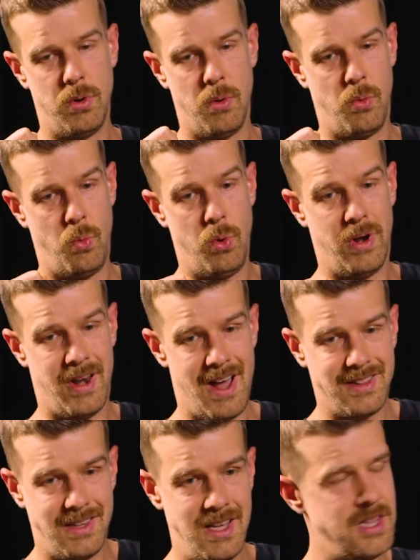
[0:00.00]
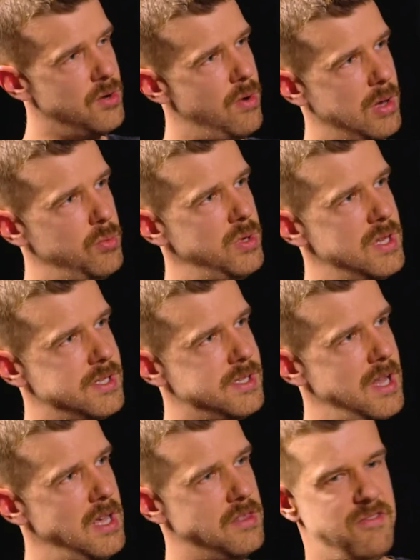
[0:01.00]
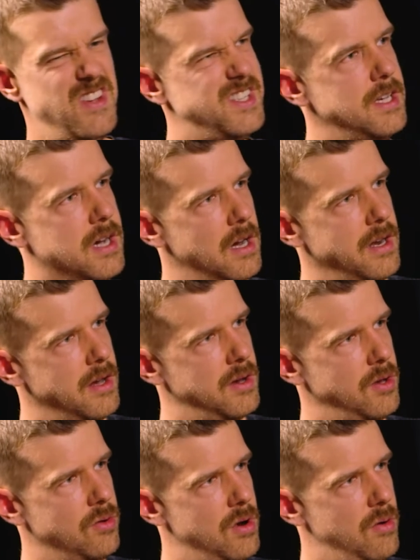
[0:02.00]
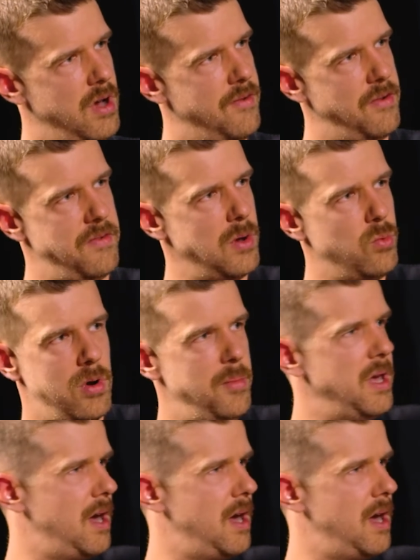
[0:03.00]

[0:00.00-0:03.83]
will not interact with the state physically, you know. Everything will